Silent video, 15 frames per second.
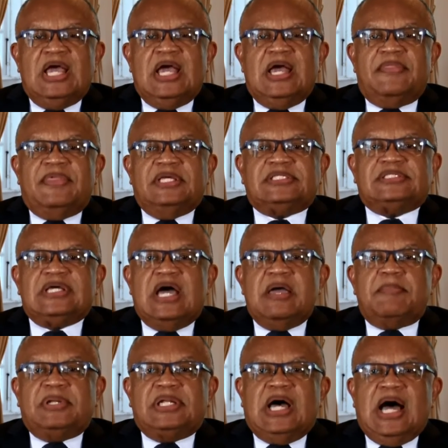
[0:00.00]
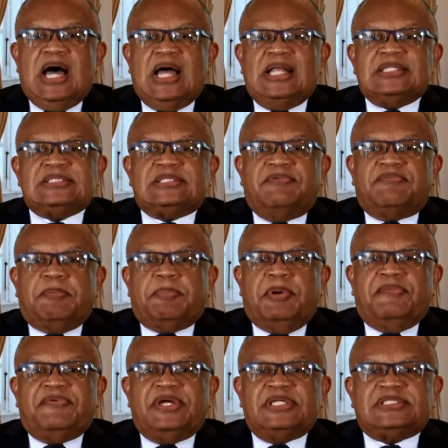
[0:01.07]
This time at the hands of a
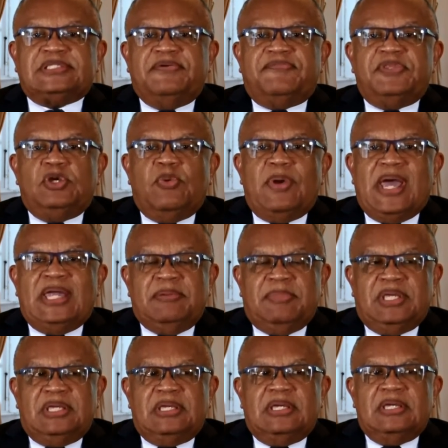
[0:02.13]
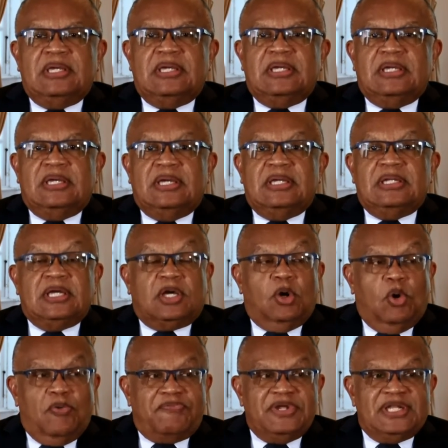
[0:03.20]
pervasive new enemy, the
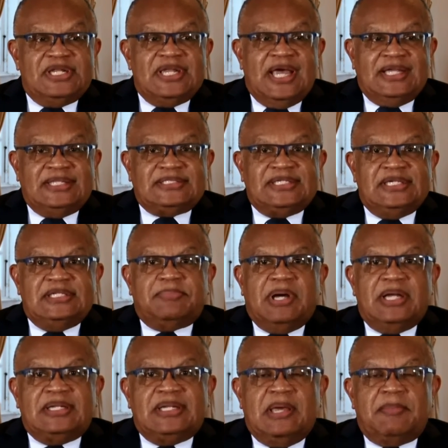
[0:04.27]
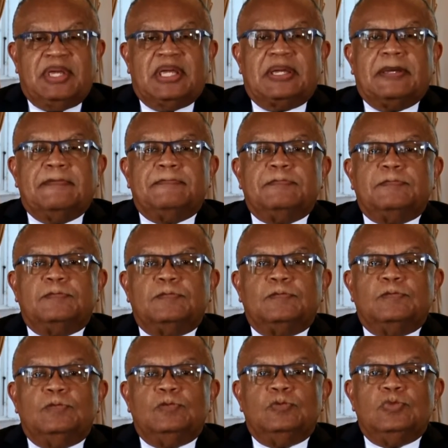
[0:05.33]
COVID-19 pandemic.
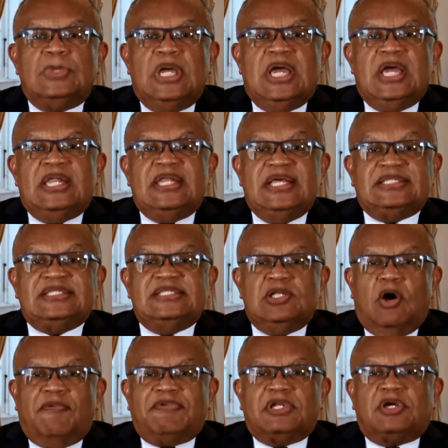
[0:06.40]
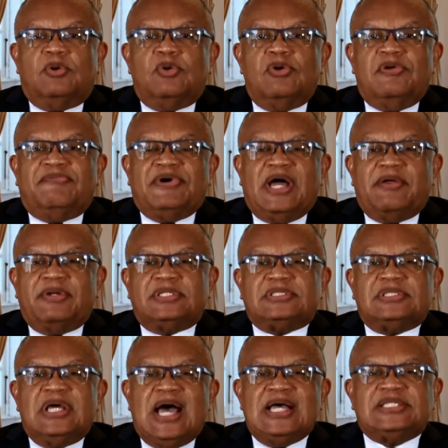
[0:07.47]
This novel coronavirus
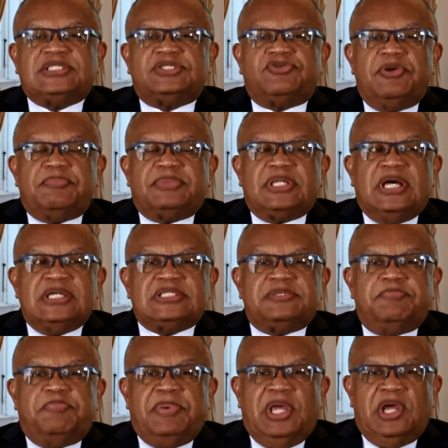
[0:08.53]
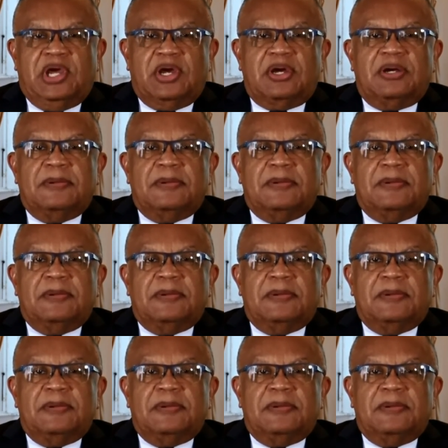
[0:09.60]
has stripped us bare.